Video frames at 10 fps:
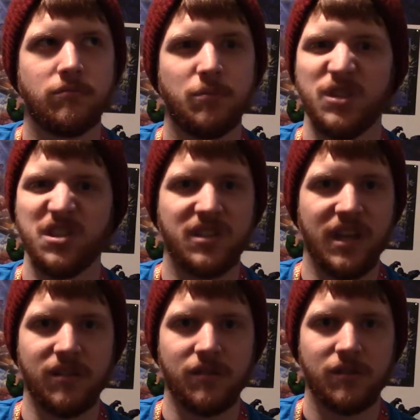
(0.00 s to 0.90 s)
but just
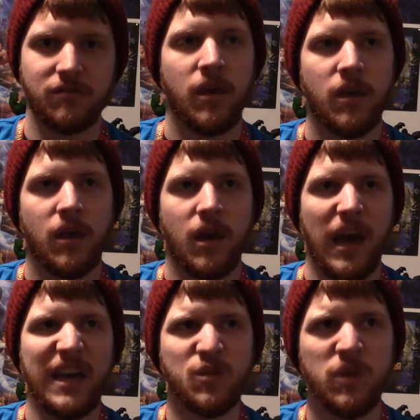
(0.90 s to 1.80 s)
didn't.
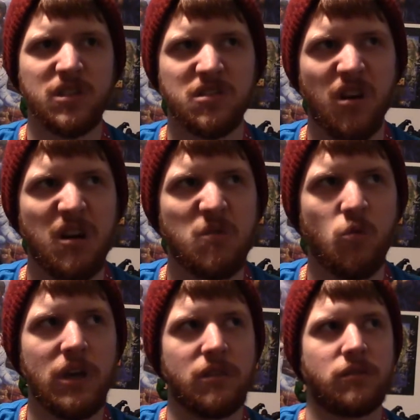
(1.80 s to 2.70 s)
I guess we could start
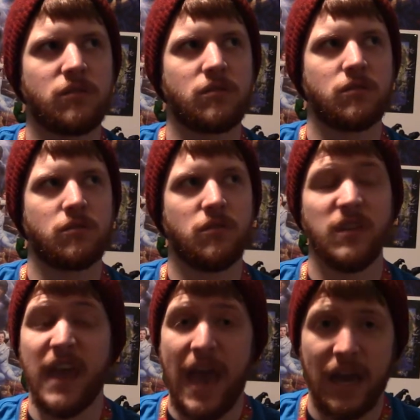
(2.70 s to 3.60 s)
with
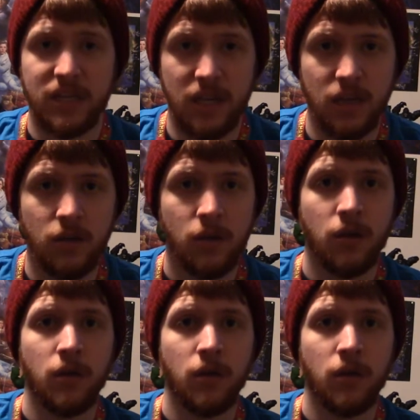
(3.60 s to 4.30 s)
the acting,